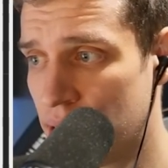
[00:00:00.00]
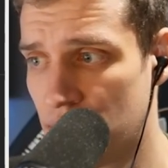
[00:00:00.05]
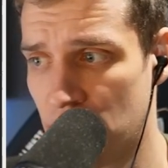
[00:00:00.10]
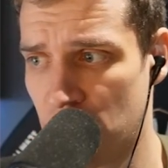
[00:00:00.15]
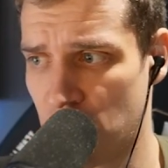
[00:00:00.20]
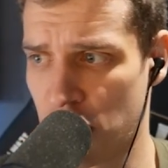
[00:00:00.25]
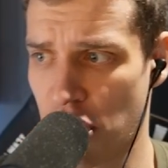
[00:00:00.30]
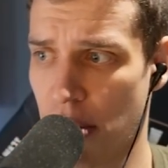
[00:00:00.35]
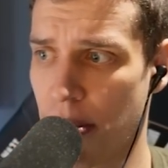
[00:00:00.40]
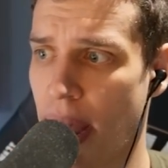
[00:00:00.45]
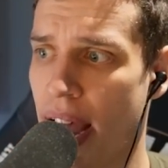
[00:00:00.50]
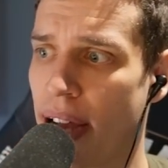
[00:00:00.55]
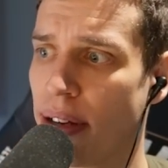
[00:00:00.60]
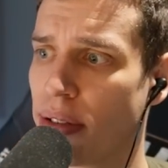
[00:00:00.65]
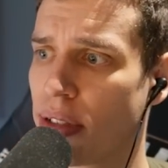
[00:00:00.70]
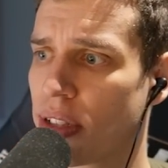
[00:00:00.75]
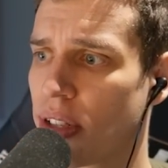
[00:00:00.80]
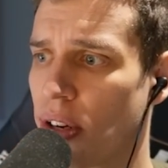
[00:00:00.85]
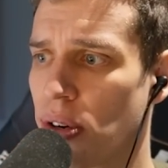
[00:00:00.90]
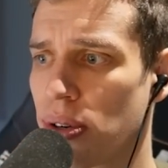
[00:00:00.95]
Somehow
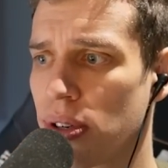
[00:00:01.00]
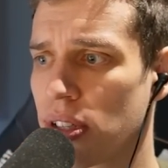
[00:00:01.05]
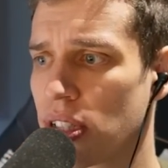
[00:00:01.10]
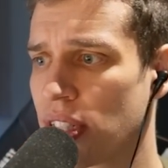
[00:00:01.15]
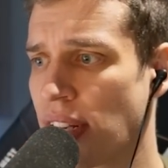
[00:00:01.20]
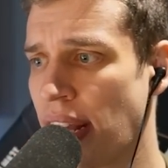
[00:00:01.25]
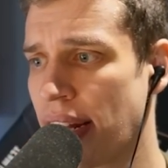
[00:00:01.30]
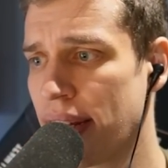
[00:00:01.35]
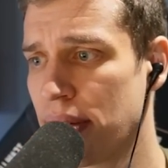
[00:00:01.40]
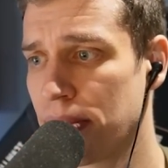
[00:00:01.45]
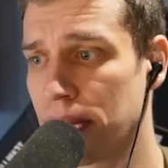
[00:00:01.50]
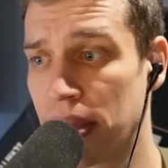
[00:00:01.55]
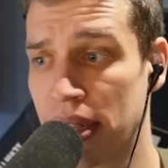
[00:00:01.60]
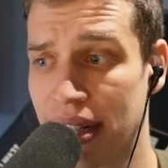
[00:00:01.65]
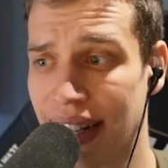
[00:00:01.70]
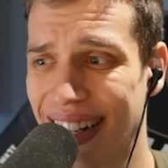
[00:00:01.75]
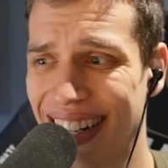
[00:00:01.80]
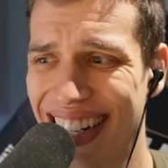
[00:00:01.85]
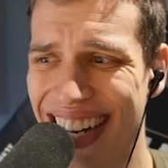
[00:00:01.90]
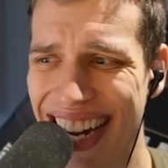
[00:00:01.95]
Stalker Zealot with
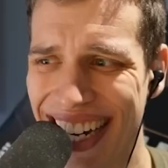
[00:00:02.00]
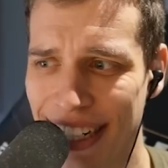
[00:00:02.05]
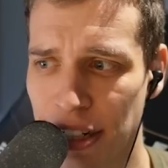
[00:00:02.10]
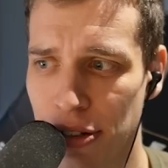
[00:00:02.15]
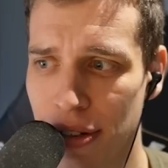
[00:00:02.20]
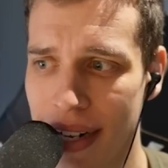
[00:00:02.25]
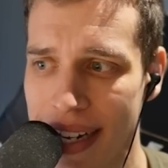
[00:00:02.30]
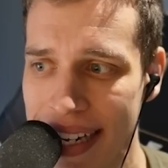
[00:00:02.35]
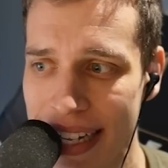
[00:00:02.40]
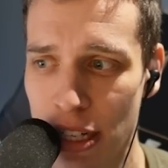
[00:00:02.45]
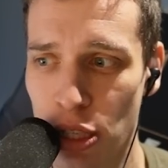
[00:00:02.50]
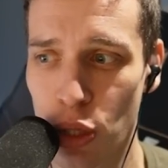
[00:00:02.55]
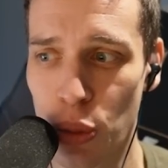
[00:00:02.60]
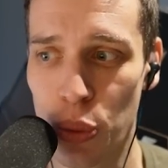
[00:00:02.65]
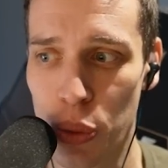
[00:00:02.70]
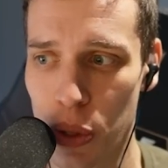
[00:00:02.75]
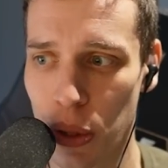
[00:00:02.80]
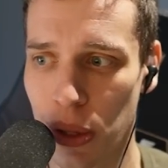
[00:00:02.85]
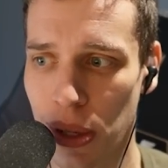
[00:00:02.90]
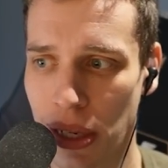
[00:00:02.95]
literally 2
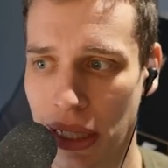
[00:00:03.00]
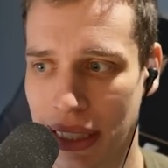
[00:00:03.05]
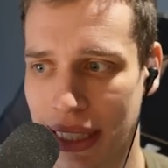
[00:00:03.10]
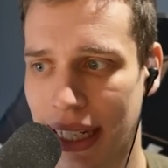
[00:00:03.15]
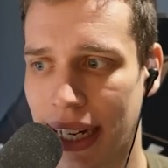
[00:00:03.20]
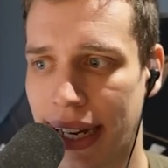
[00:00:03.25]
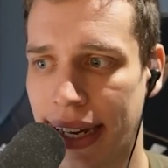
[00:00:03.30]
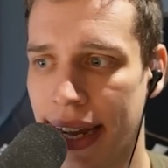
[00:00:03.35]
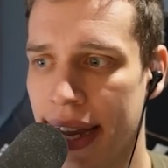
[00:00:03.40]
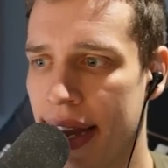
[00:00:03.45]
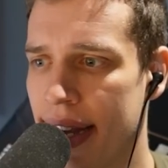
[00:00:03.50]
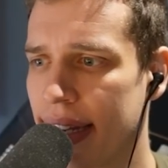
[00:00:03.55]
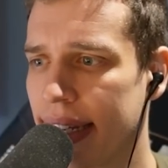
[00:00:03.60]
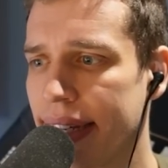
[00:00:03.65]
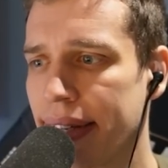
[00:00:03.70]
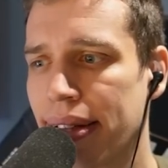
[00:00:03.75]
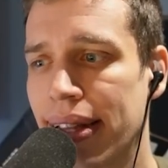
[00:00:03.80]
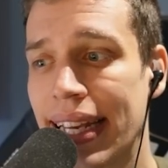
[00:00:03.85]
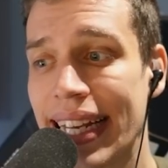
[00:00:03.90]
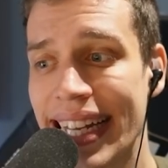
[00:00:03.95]
Colossi
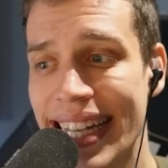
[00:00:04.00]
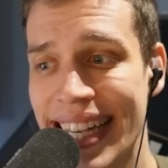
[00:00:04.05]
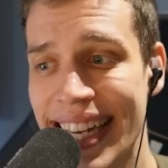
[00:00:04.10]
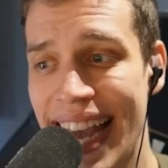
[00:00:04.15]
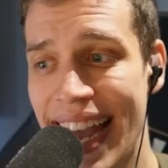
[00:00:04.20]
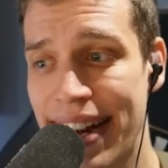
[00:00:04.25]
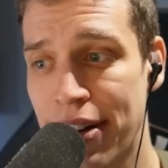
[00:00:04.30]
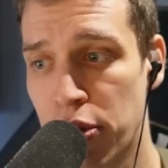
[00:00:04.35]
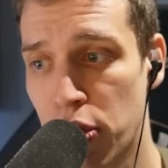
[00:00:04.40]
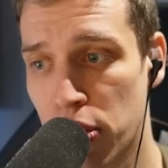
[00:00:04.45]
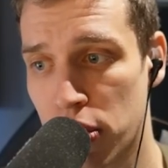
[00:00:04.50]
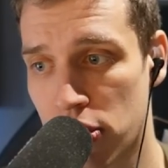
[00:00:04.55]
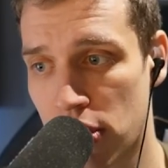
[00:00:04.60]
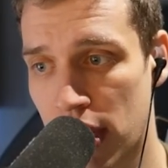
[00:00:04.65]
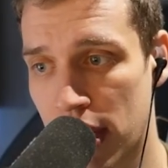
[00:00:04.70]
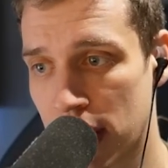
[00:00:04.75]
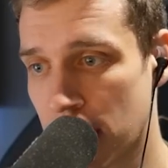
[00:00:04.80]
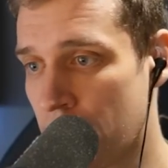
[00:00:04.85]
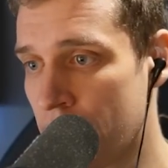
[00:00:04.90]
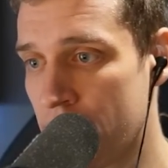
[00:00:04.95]
killed like 10
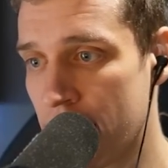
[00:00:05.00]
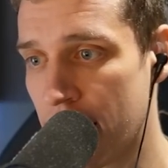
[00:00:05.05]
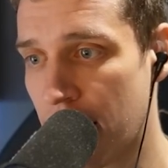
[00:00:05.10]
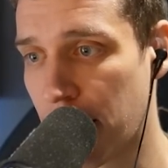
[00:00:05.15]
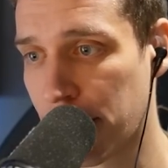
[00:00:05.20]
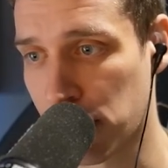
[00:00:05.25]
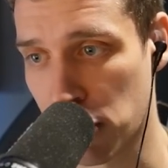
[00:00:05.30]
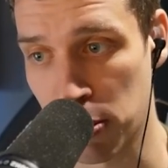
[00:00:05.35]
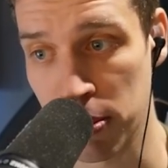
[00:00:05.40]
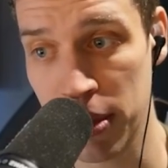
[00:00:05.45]
Ultras, and from